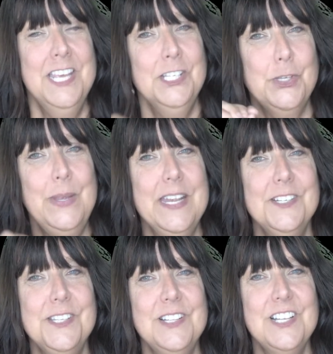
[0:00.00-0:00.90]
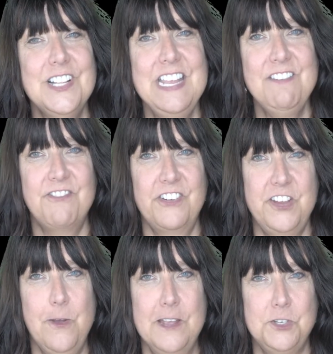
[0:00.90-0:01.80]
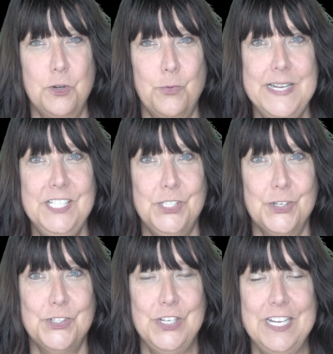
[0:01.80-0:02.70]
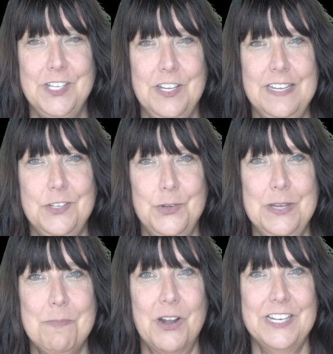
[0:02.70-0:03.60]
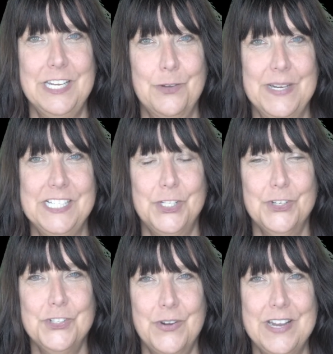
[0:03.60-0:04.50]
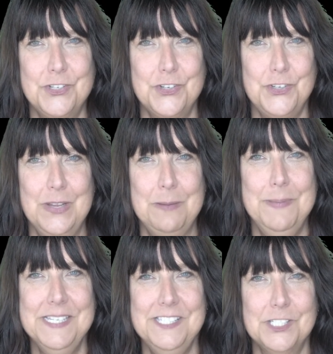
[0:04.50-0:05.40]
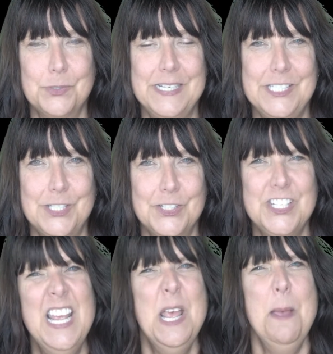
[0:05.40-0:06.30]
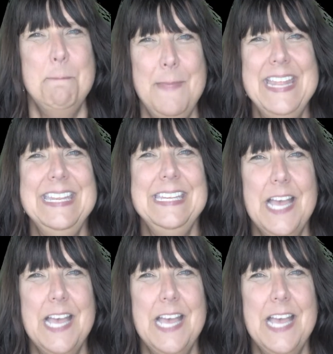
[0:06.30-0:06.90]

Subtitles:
So here's a little hint for you as you're researching, doing marketing research, or as you're doing business research. Many